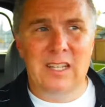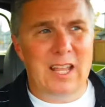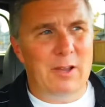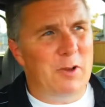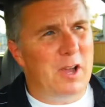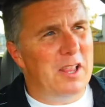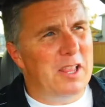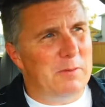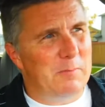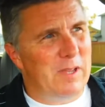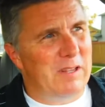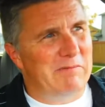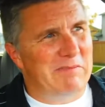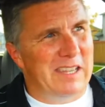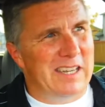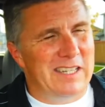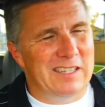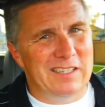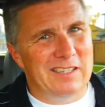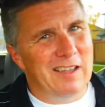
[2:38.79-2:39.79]
Now I'll admit
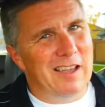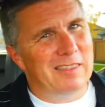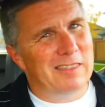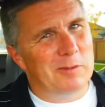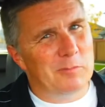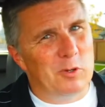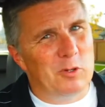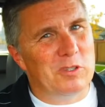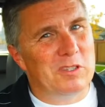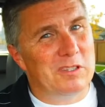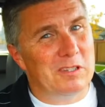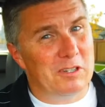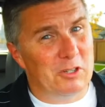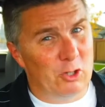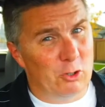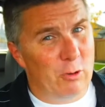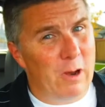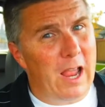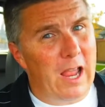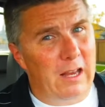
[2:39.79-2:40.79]
that it's not the most
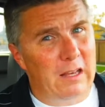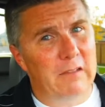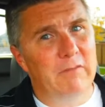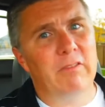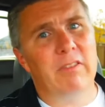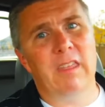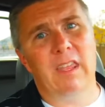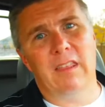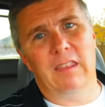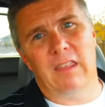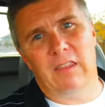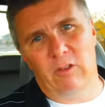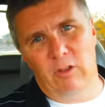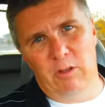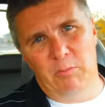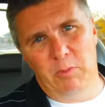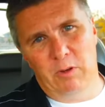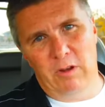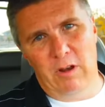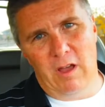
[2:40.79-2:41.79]
attractive thing that you
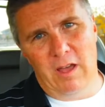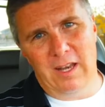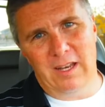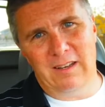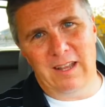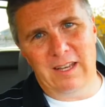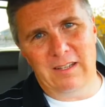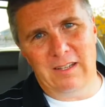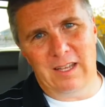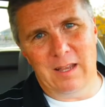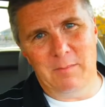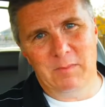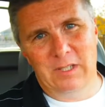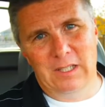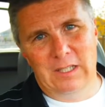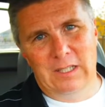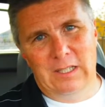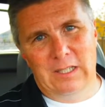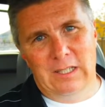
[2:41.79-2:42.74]
could put on at nighttime.